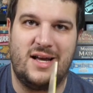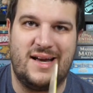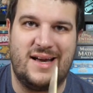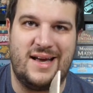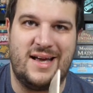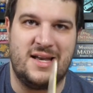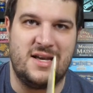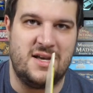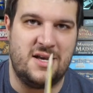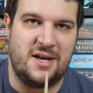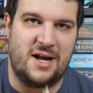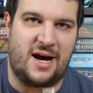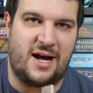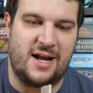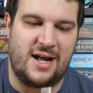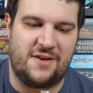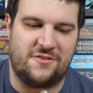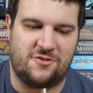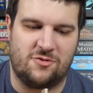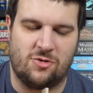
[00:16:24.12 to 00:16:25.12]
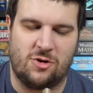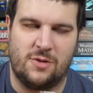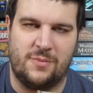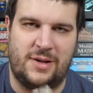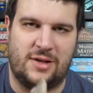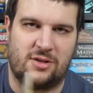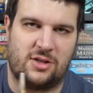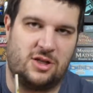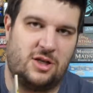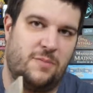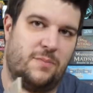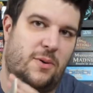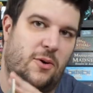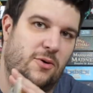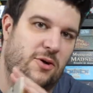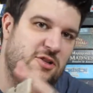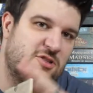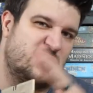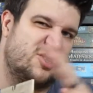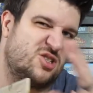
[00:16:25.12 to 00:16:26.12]
and not have to worry about the
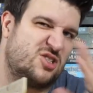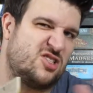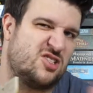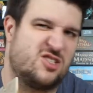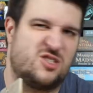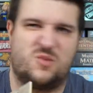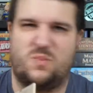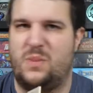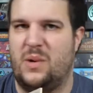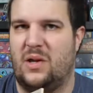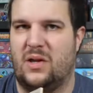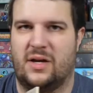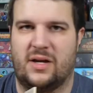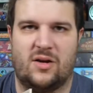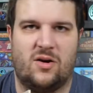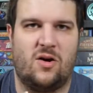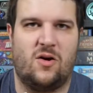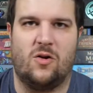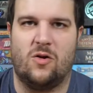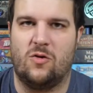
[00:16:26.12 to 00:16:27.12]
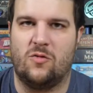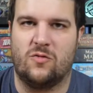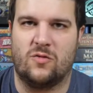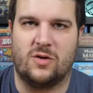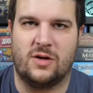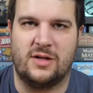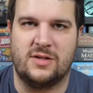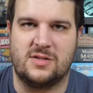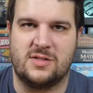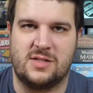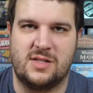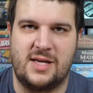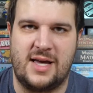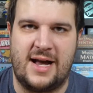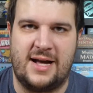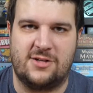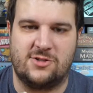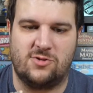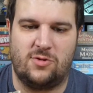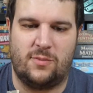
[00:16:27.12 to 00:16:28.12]
components just spilling all over into the
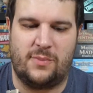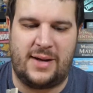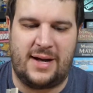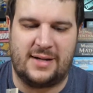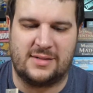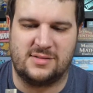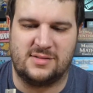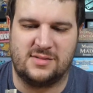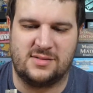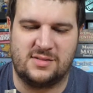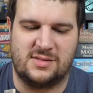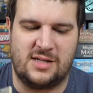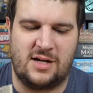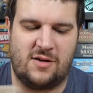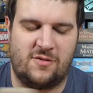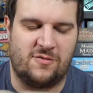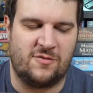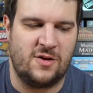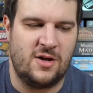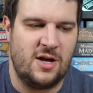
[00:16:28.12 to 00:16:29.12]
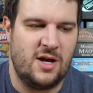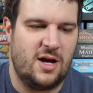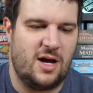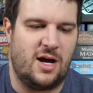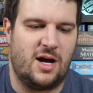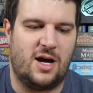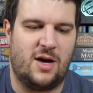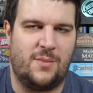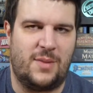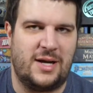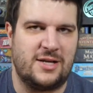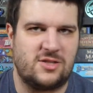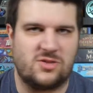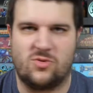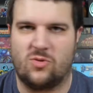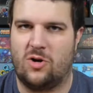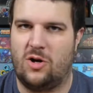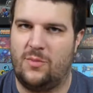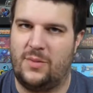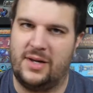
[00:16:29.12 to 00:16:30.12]
actual box itself. I
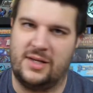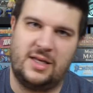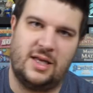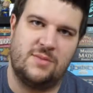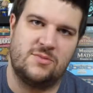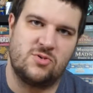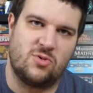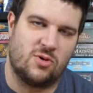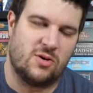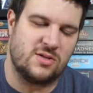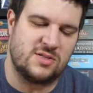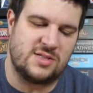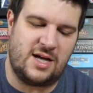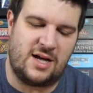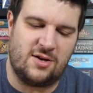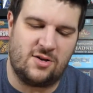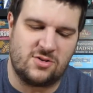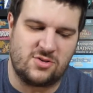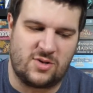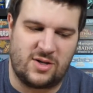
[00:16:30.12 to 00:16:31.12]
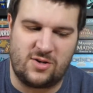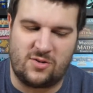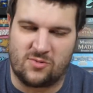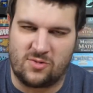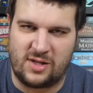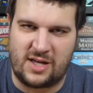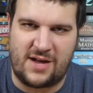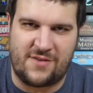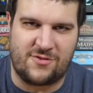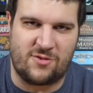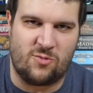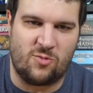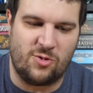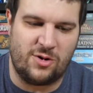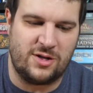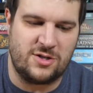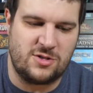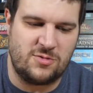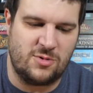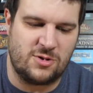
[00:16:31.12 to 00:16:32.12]
store all my games horizontal, so I don't really have to
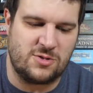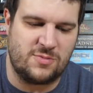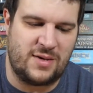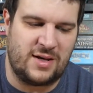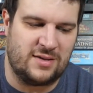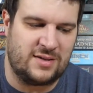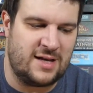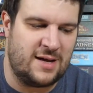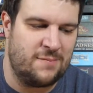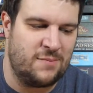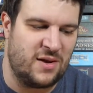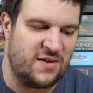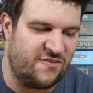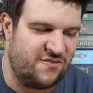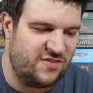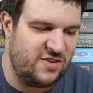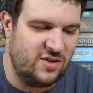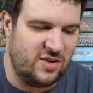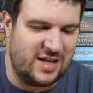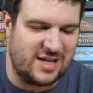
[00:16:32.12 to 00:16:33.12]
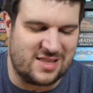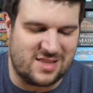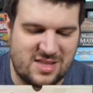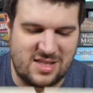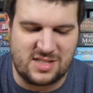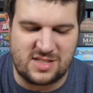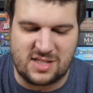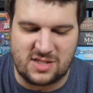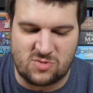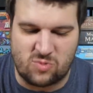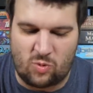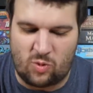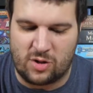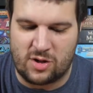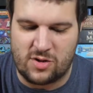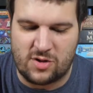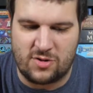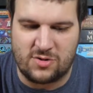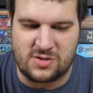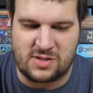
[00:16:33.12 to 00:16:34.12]
worry too much about that, but I feel like this is one
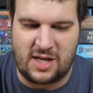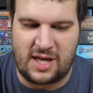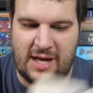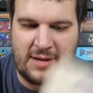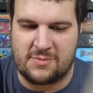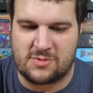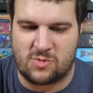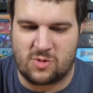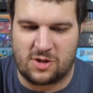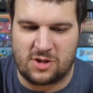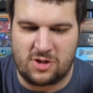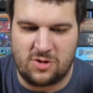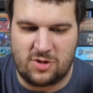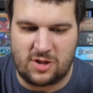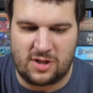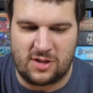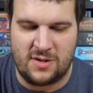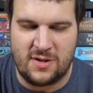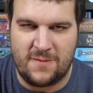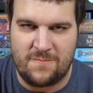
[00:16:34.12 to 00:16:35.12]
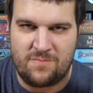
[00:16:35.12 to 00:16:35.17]
of those games where you could,